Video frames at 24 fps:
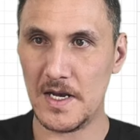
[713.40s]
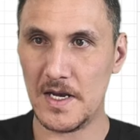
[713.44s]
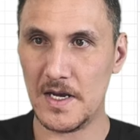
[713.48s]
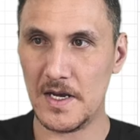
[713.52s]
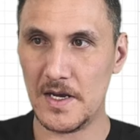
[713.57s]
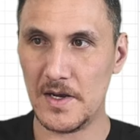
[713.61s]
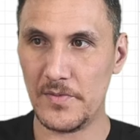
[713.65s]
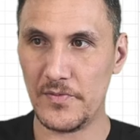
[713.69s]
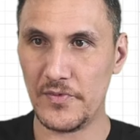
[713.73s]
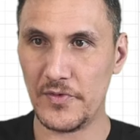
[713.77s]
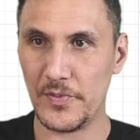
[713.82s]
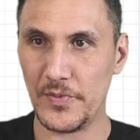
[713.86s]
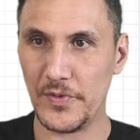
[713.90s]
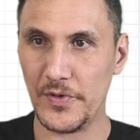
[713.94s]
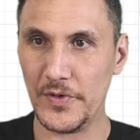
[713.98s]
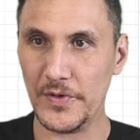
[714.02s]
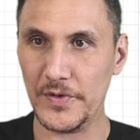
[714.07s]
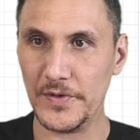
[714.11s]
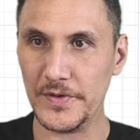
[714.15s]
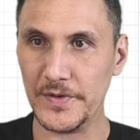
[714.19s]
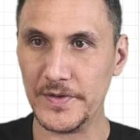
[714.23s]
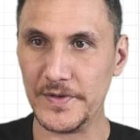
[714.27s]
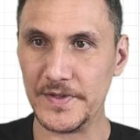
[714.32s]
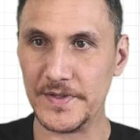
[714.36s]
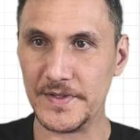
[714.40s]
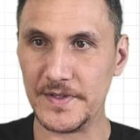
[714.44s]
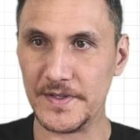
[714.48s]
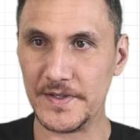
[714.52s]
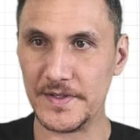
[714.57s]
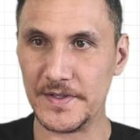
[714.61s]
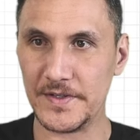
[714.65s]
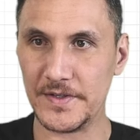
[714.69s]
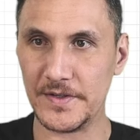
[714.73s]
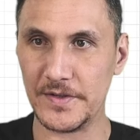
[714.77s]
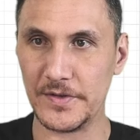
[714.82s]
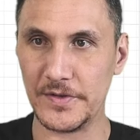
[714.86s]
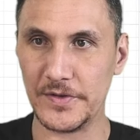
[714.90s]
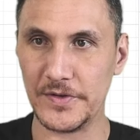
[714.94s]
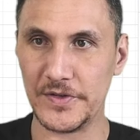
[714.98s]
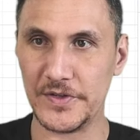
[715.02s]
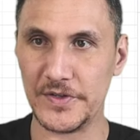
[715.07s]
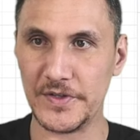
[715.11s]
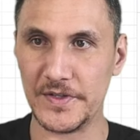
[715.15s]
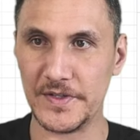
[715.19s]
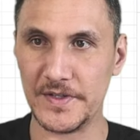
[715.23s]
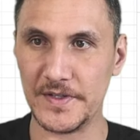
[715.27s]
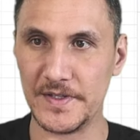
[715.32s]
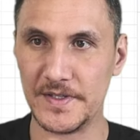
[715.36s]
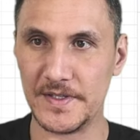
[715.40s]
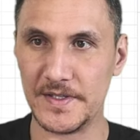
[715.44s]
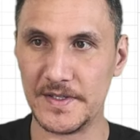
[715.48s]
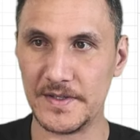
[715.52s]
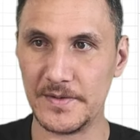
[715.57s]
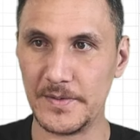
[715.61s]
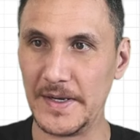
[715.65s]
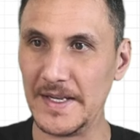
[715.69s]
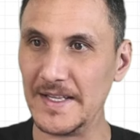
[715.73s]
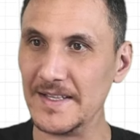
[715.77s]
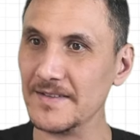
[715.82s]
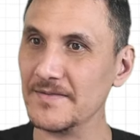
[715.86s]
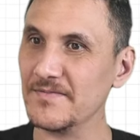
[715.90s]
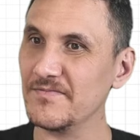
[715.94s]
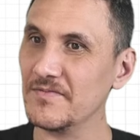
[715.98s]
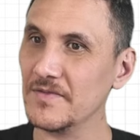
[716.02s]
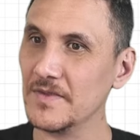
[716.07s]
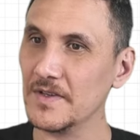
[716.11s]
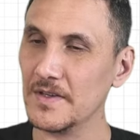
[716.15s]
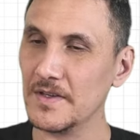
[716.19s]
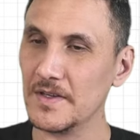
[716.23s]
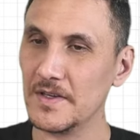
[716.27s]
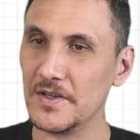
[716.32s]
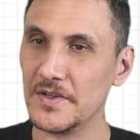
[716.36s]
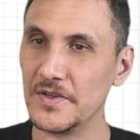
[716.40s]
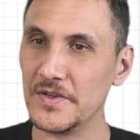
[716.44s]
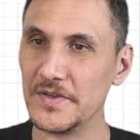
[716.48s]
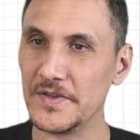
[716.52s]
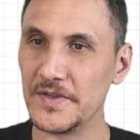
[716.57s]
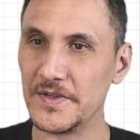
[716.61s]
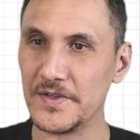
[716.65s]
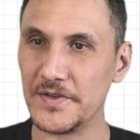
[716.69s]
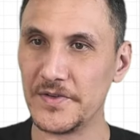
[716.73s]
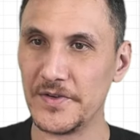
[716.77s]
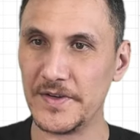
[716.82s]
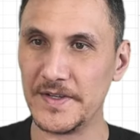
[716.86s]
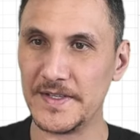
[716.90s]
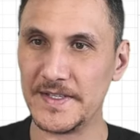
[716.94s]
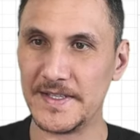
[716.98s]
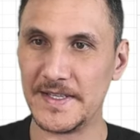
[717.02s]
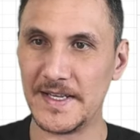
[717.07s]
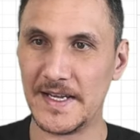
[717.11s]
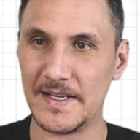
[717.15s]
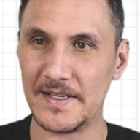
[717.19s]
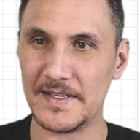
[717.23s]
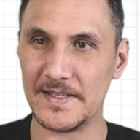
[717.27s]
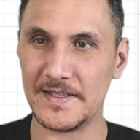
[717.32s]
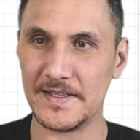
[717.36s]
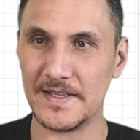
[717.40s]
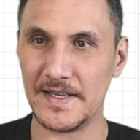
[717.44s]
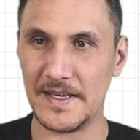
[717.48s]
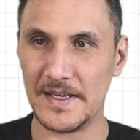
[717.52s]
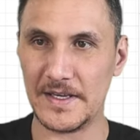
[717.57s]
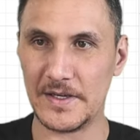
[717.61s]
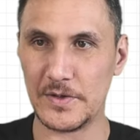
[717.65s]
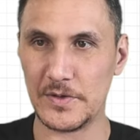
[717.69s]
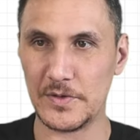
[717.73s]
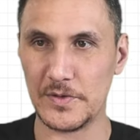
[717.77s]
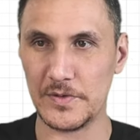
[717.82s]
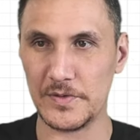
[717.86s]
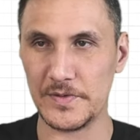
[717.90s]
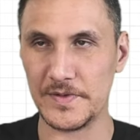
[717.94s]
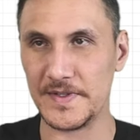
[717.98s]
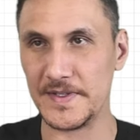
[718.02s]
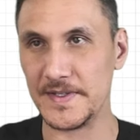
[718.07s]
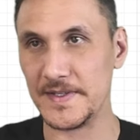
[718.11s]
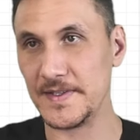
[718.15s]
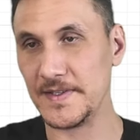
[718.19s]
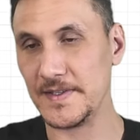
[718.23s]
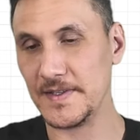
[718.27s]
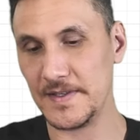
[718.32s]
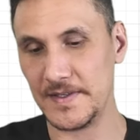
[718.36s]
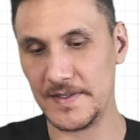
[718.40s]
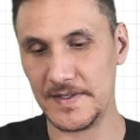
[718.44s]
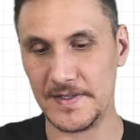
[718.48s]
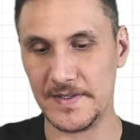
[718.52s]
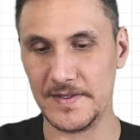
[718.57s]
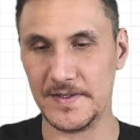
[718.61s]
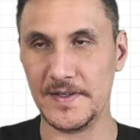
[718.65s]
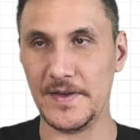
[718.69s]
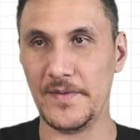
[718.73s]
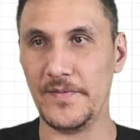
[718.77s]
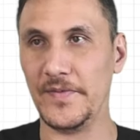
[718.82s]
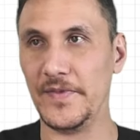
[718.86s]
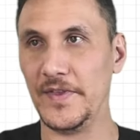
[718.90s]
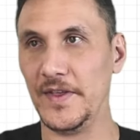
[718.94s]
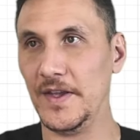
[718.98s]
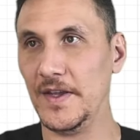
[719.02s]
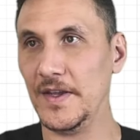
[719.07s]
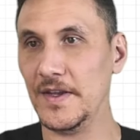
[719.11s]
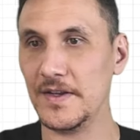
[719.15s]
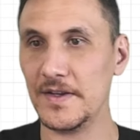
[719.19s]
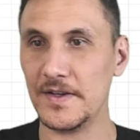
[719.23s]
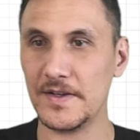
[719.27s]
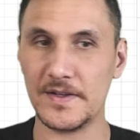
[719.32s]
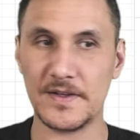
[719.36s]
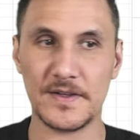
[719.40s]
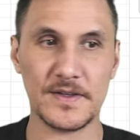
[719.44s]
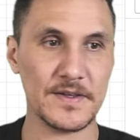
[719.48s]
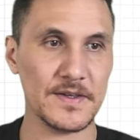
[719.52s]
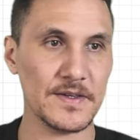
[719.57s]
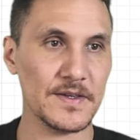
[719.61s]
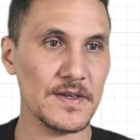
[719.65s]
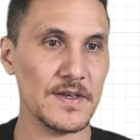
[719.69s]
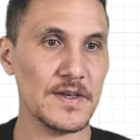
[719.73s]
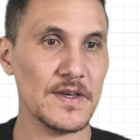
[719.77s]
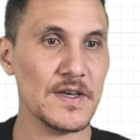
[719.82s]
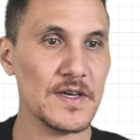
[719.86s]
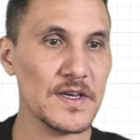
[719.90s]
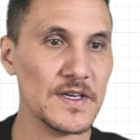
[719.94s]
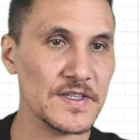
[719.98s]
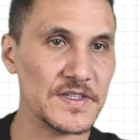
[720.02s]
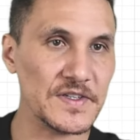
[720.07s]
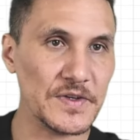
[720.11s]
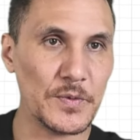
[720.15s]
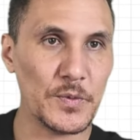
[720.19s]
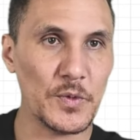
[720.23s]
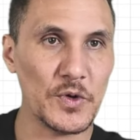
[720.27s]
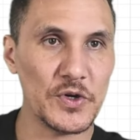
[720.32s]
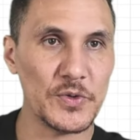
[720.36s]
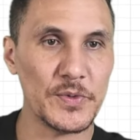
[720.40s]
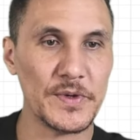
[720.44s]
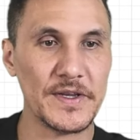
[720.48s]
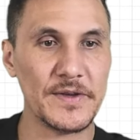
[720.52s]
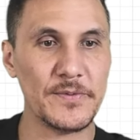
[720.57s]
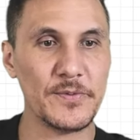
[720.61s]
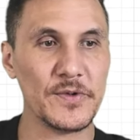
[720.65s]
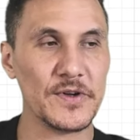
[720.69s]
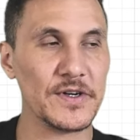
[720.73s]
Proposed solutions, user story status equals something. So what do we want